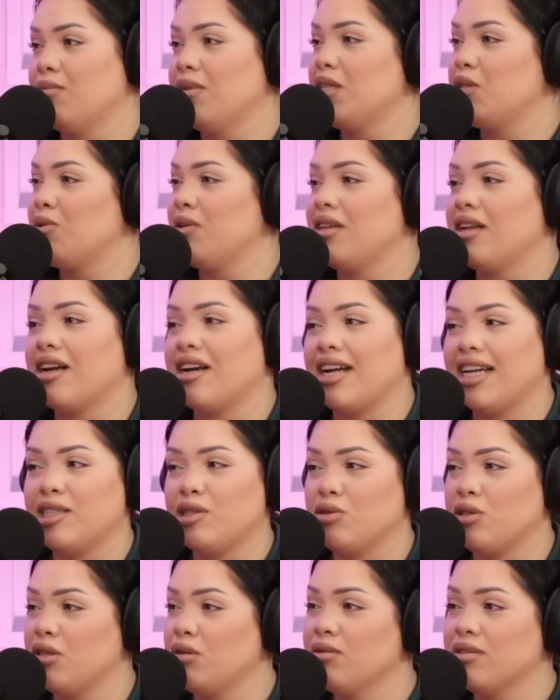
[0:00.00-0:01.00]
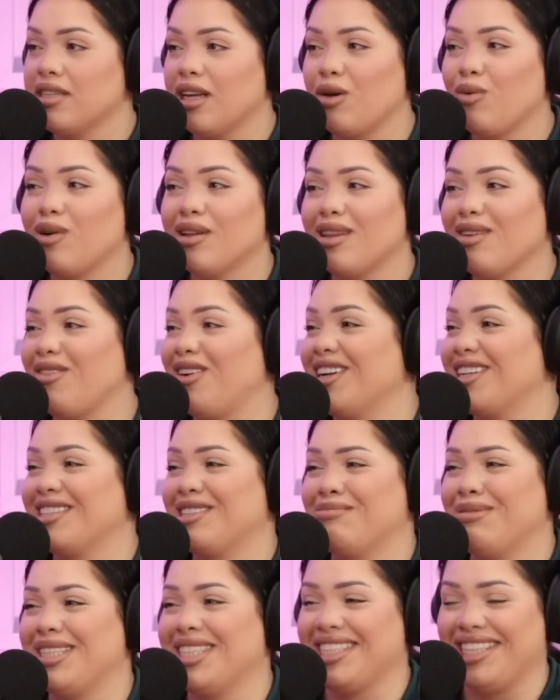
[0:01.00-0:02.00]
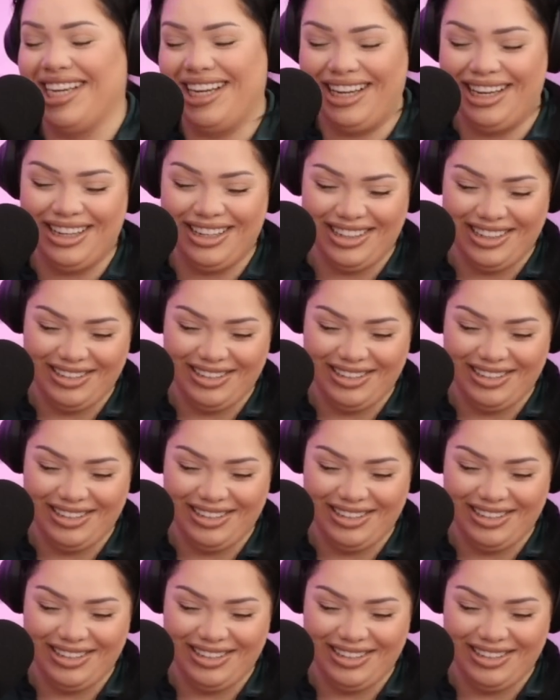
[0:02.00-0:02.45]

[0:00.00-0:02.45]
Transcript: Bitch, we're in the rancho. She was like, what the fuck this bitch is saying?